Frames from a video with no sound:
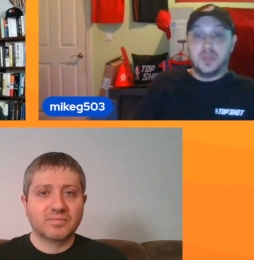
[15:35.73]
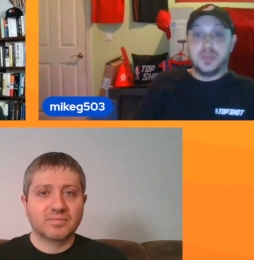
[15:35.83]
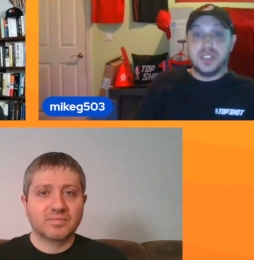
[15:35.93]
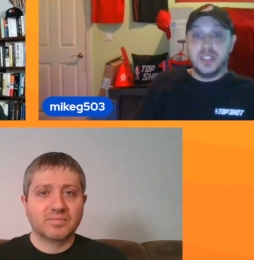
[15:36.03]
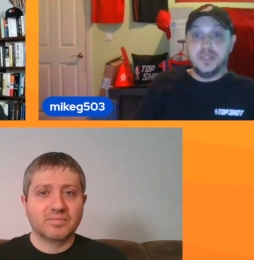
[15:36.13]

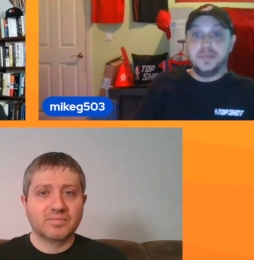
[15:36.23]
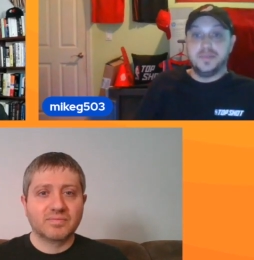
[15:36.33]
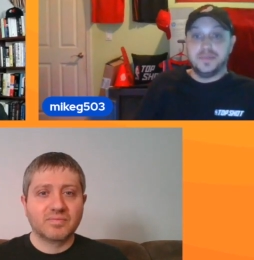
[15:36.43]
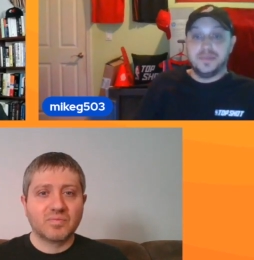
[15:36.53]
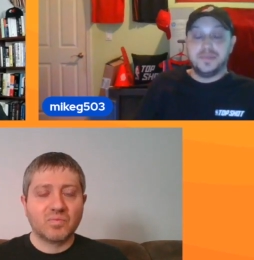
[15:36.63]
Speaker 1: percent.
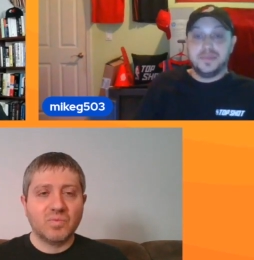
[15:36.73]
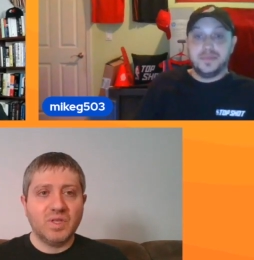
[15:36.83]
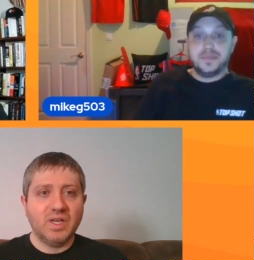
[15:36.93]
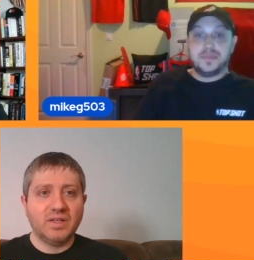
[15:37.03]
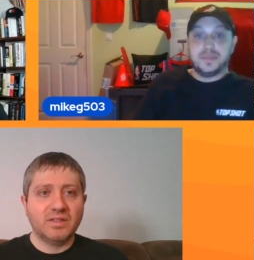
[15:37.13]

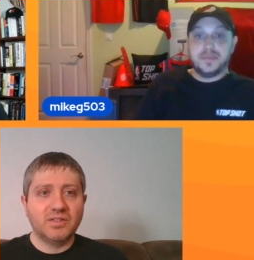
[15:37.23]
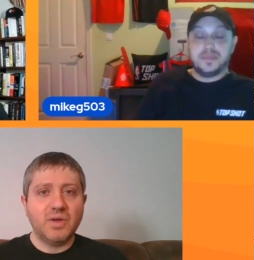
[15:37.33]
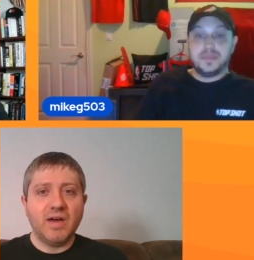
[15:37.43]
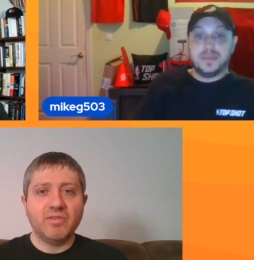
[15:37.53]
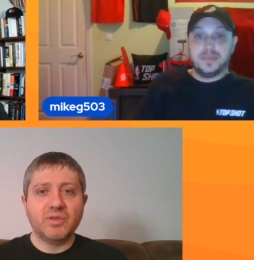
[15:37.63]
Speaker 2: Yeah. Do
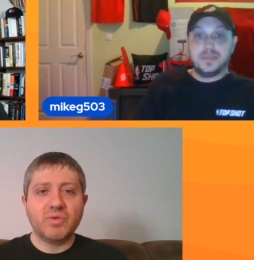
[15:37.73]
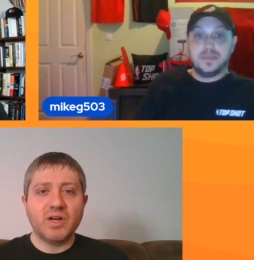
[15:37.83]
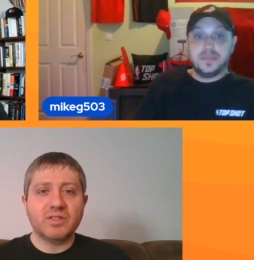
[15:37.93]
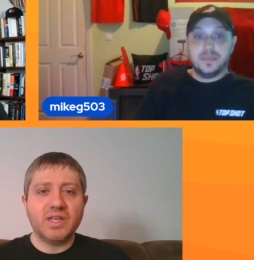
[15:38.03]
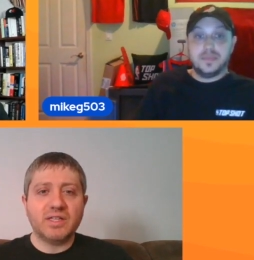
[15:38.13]
you have any
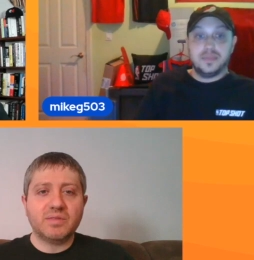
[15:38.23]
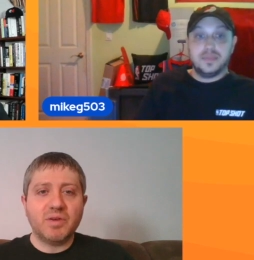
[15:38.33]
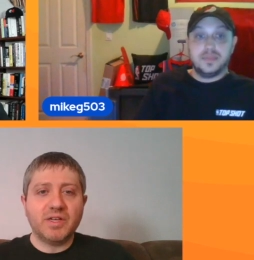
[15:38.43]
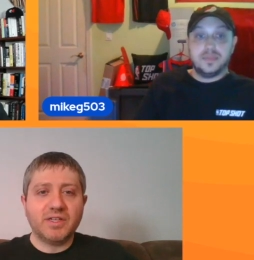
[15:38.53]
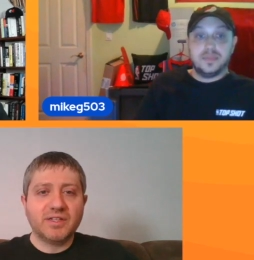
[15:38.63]
rare sets,
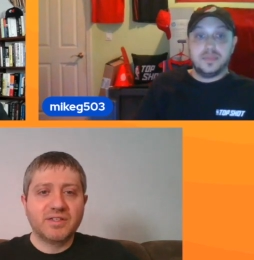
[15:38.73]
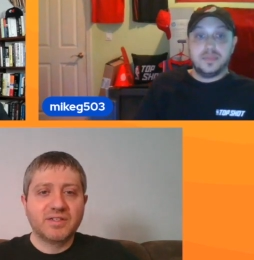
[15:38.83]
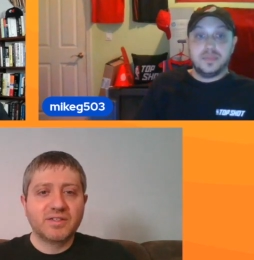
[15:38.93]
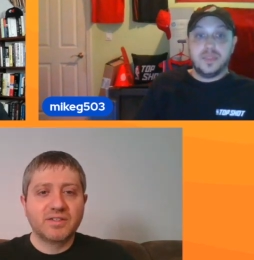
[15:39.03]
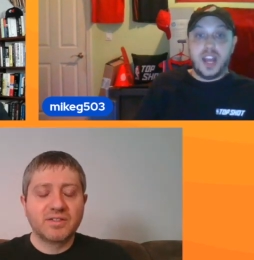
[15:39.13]
Mike?
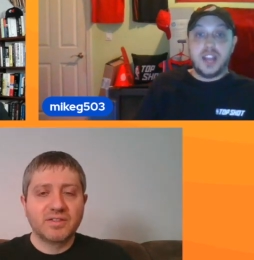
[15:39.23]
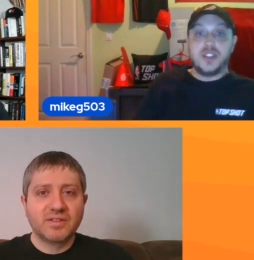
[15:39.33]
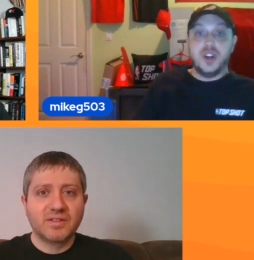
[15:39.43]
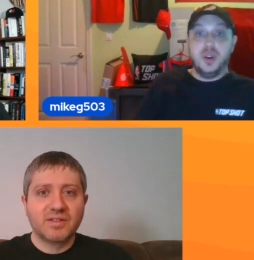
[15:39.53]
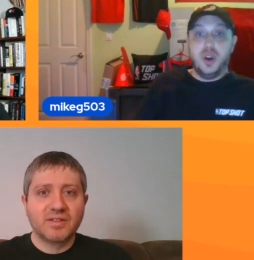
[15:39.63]
Speaker 1: I
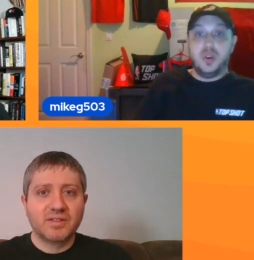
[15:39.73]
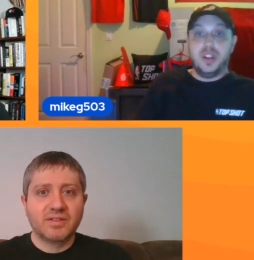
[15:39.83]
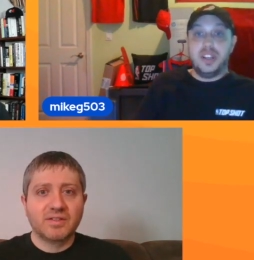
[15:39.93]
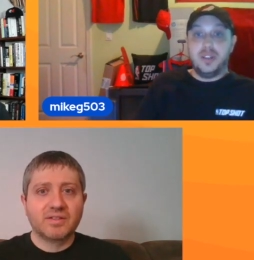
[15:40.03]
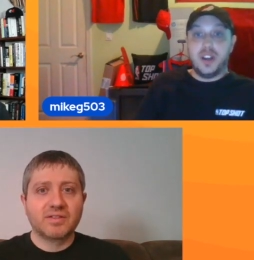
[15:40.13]
don't own
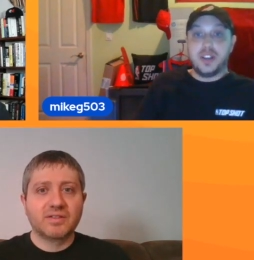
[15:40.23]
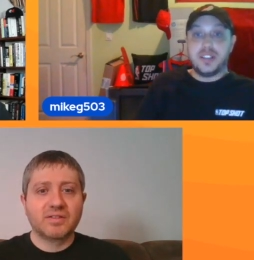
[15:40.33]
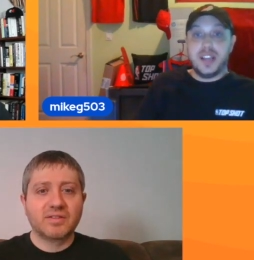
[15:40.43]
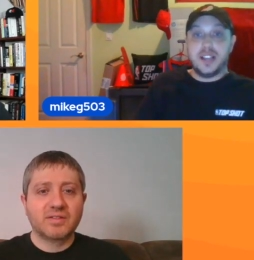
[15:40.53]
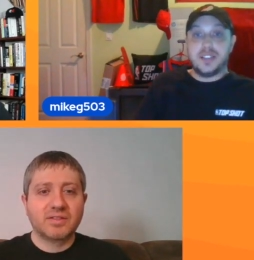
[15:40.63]
any rare
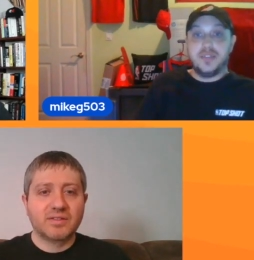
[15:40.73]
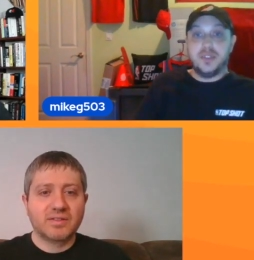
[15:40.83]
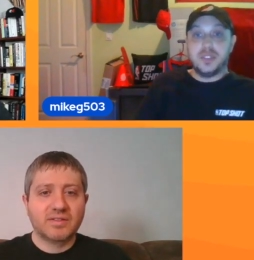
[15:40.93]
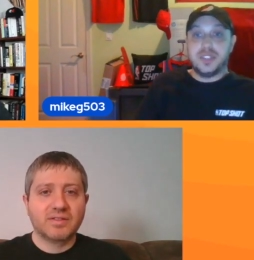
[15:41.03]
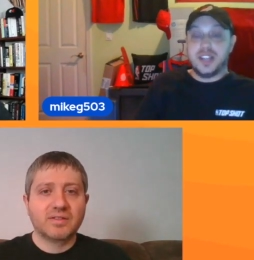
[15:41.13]
sets,
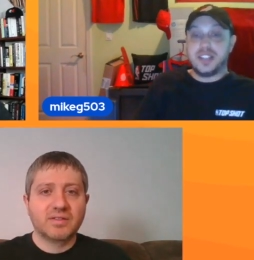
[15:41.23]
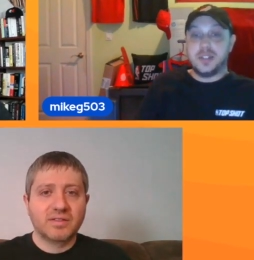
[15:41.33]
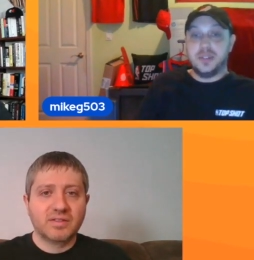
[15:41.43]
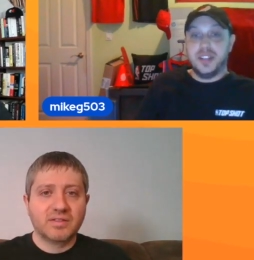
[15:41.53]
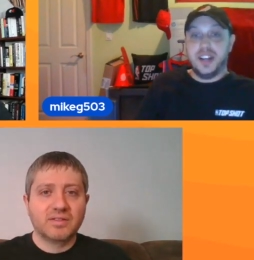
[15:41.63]
full sets. I
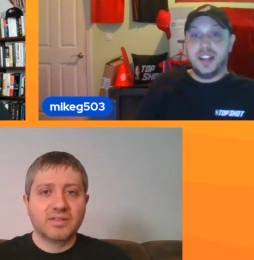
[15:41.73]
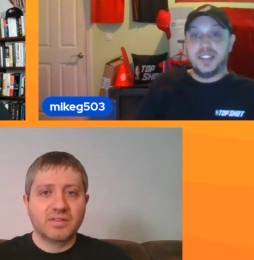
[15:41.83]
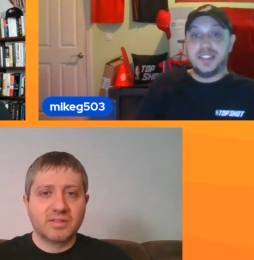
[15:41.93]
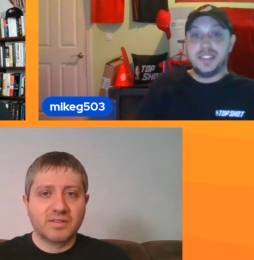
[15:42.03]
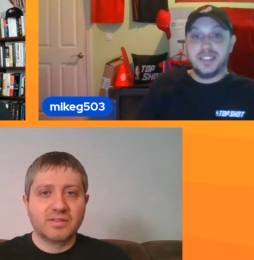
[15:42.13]
do
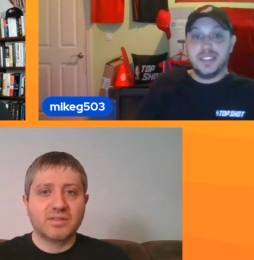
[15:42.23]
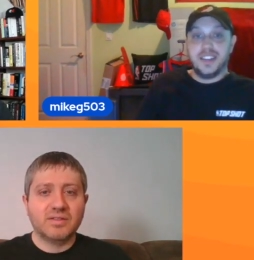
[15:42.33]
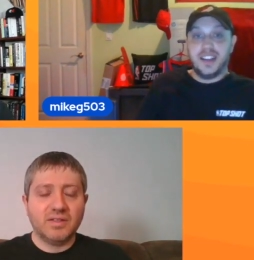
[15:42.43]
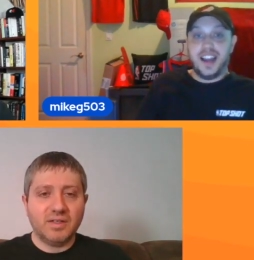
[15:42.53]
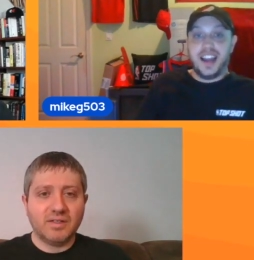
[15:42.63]
not.
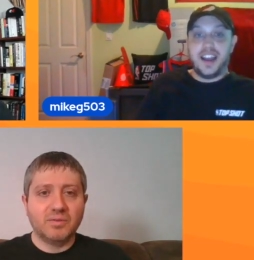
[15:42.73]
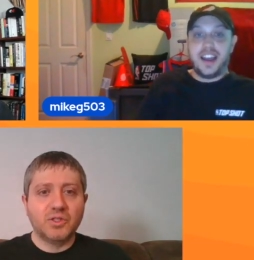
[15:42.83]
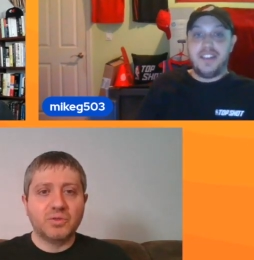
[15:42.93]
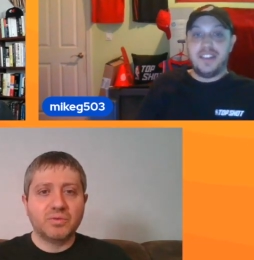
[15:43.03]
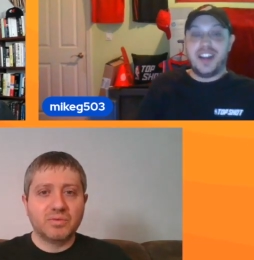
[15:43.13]
Okay. I,
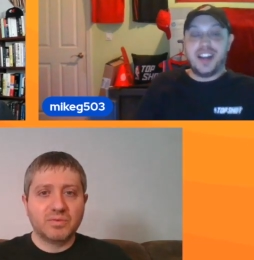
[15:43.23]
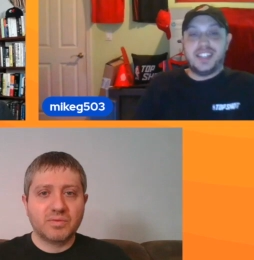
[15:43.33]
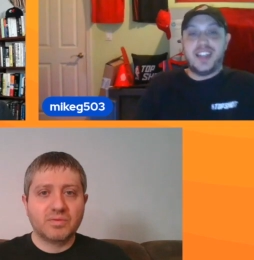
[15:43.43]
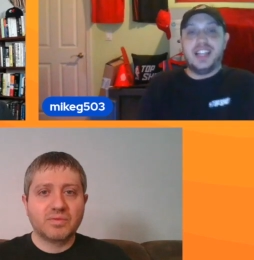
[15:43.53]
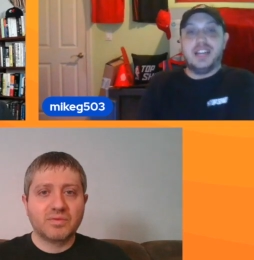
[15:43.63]
I haven't got to
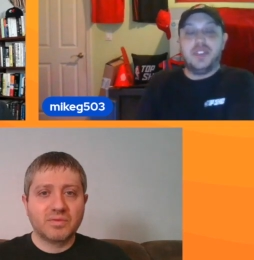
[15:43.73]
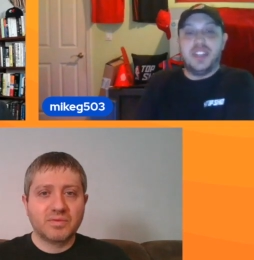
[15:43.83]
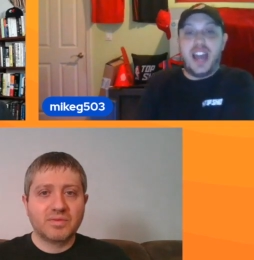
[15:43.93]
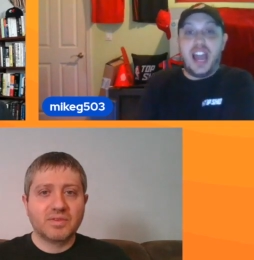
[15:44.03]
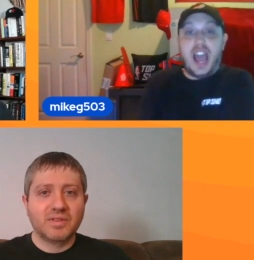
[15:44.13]
that level
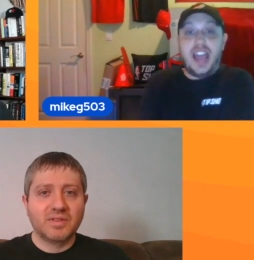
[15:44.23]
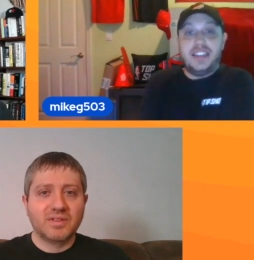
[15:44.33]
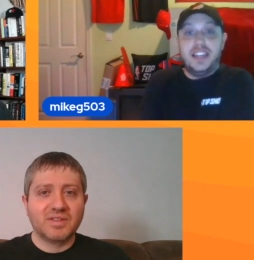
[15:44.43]
yet. I, I did